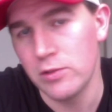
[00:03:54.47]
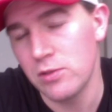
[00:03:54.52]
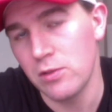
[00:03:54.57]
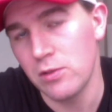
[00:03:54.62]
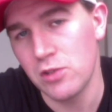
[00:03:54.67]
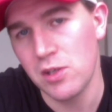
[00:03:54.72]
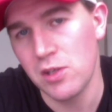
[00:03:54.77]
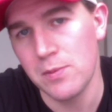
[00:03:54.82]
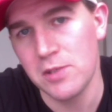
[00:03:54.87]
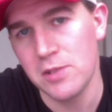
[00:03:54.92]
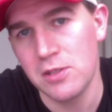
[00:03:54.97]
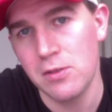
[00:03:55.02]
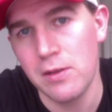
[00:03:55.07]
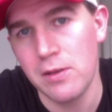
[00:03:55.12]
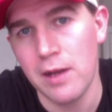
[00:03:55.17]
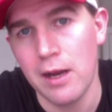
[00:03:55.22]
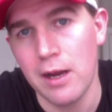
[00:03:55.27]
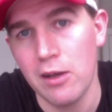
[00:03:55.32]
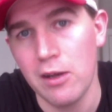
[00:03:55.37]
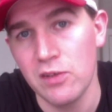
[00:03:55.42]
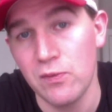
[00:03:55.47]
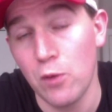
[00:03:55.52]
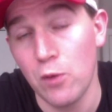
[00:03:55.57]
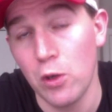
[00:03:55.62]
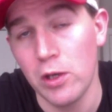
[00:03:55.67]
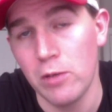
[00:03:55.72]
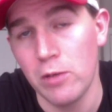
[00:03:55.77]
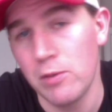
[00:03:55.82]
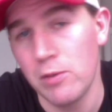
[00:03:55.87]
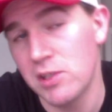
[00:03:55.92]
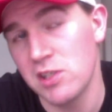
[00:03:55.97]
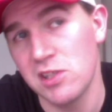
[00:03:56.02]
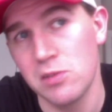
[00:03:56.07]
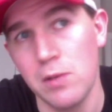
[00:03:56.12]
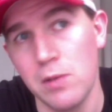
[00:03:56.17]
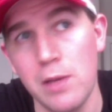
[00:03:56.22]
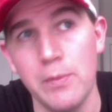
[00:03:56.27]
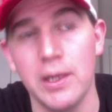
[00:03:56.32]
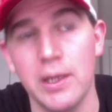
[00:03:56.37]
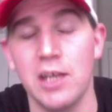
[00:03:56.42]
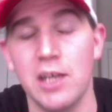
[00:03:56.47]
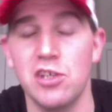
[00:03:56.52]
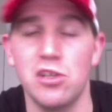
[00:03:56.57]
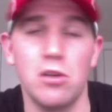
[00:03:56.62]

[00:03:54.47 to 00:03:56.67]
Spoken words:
So it ships it to their house for you, which is sweet because